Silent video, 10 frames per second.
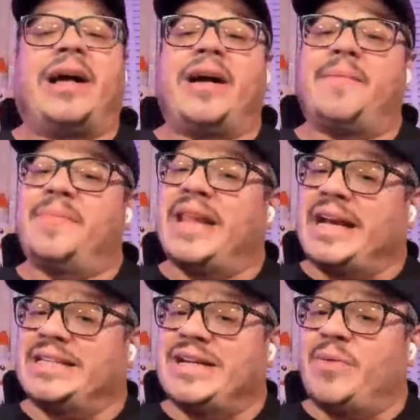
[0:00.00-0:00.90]
Like
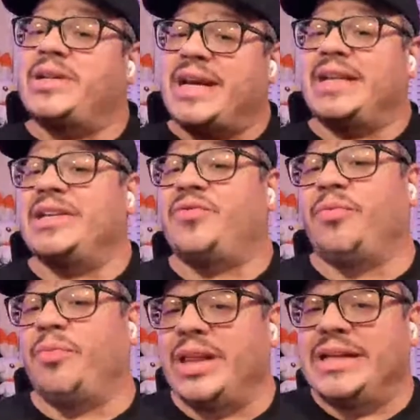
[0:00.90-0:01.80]
I said, we're taking this
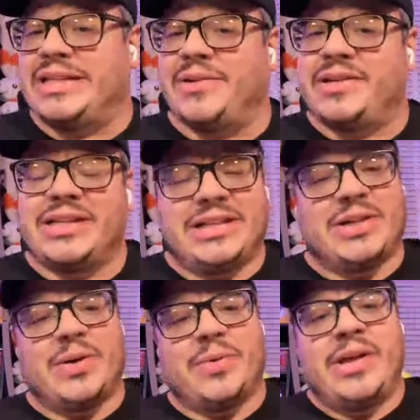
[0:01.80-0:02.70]
really seriously.
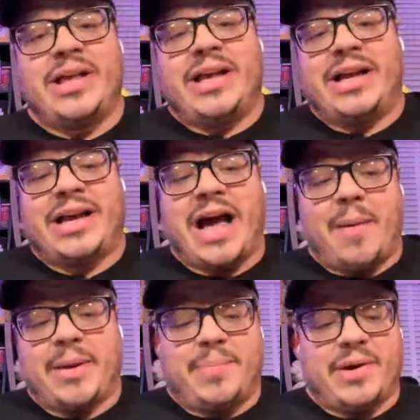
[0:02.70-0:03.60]
So
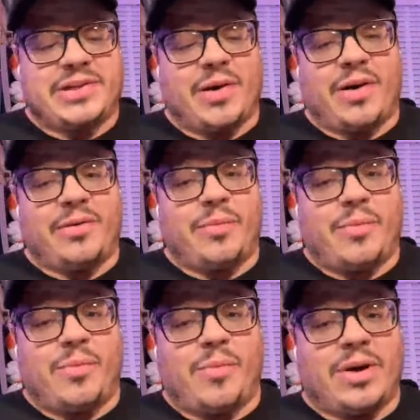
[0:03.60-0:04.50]
comic books are
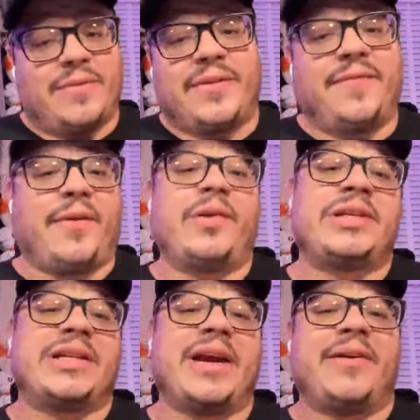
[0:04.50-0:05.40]
one of the
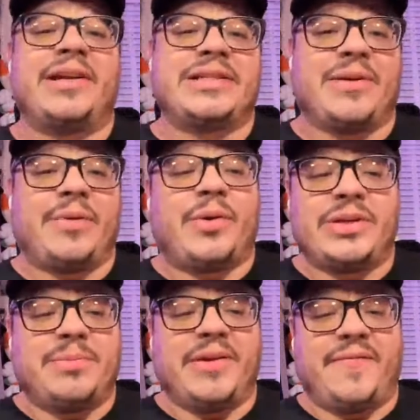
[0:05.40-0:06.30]
first areas that we're going
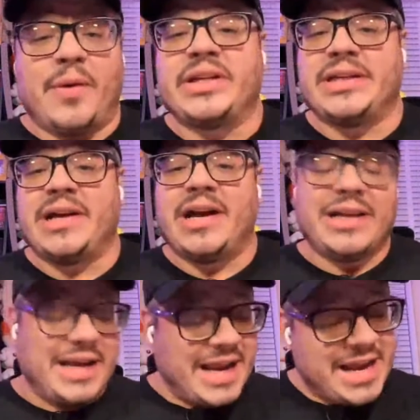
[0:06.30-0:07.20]
to be focusing
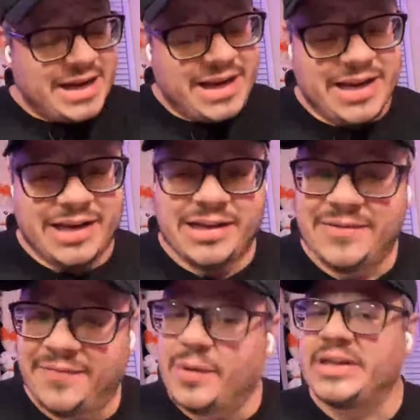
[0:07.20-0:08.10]
on. Again,
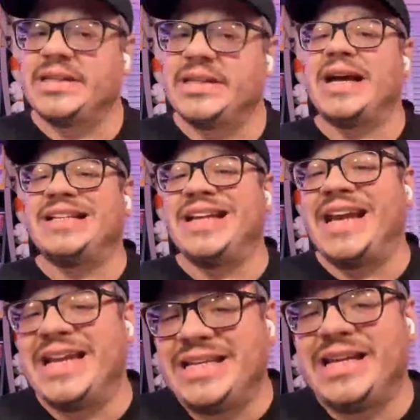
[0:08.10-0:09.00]
focusing on
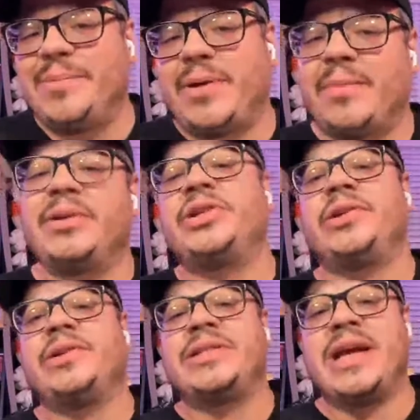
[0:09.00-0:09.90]
indie
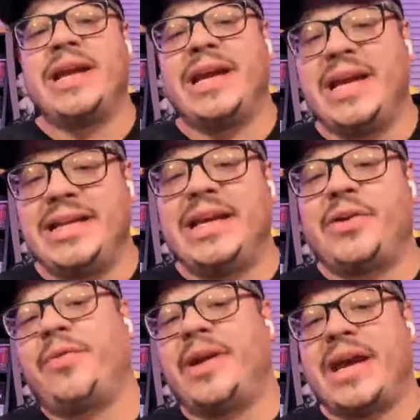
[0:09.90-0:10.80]
publishers, indie
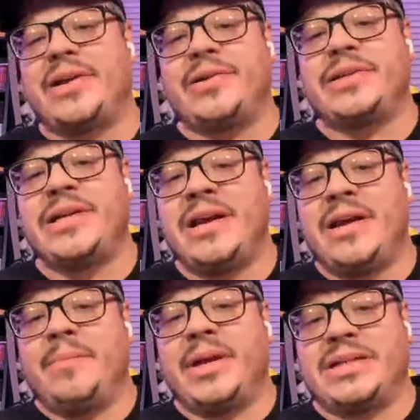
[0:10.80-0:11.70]
creators,
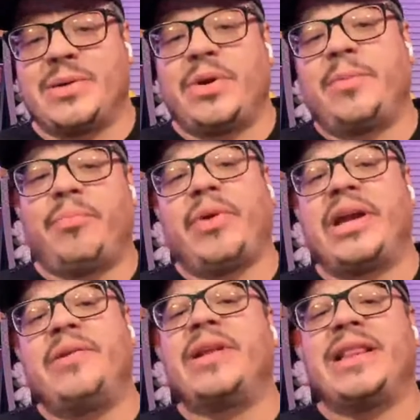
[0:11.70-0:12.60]
because I want to
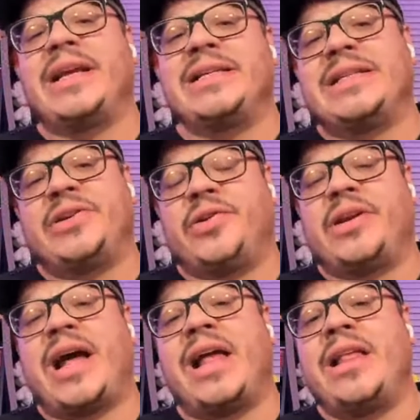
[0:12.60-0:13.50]
bring you the things that you're
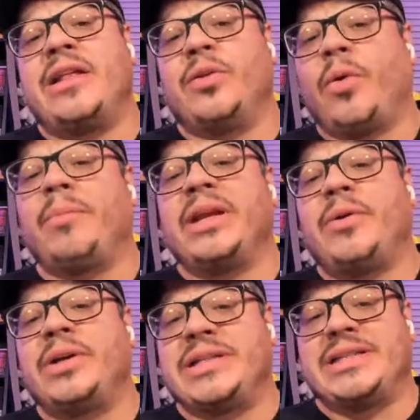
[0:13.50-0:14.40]
not normally
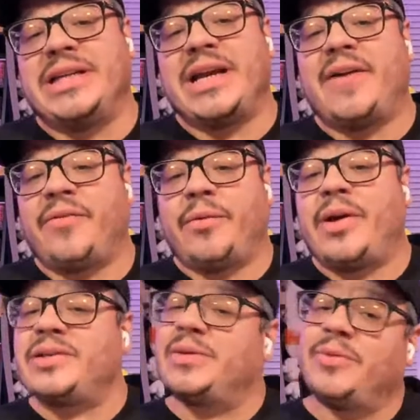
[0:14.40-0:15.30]
going to see
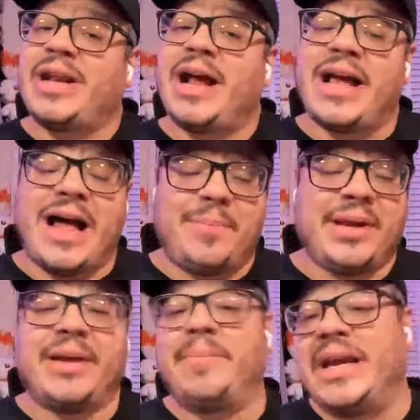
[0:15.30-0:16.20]
everywhere else. And we're not
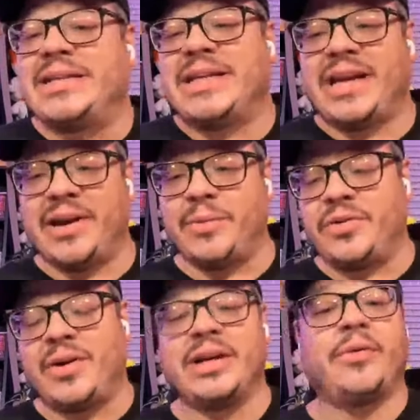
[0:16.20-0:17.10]
copying and pasting here,
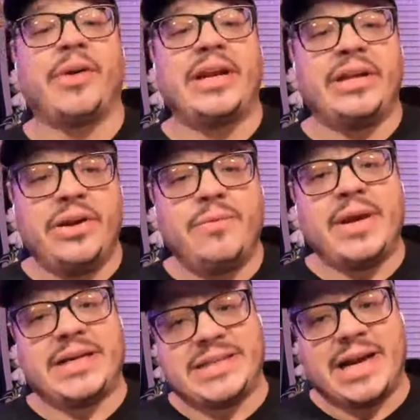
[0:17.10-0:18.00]
trying to create new,
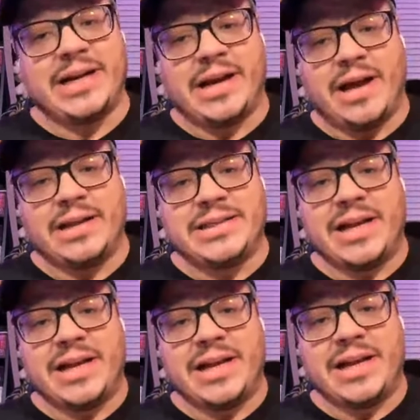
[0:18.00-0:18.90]
exciting
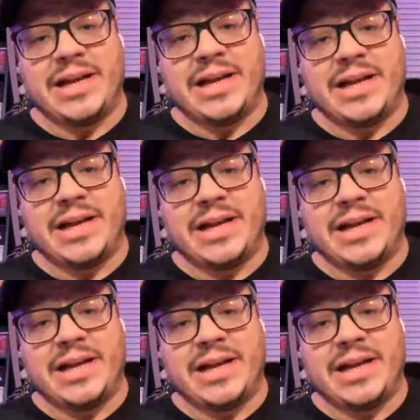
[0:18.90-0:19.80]
content and
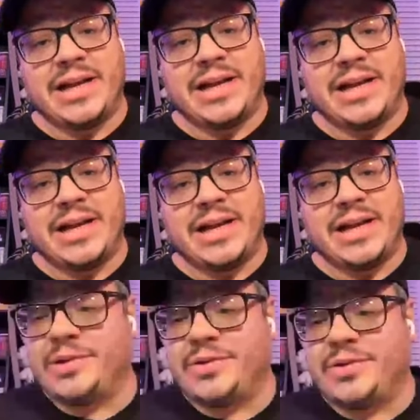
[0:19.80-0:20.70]
bringing new
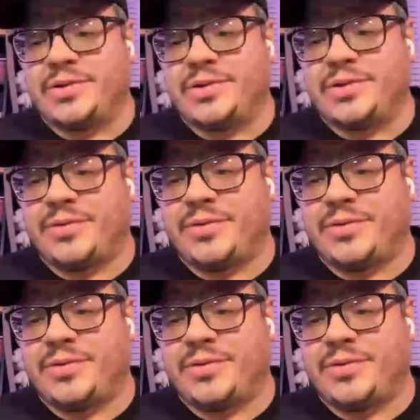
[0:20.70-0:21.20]
adventures, right?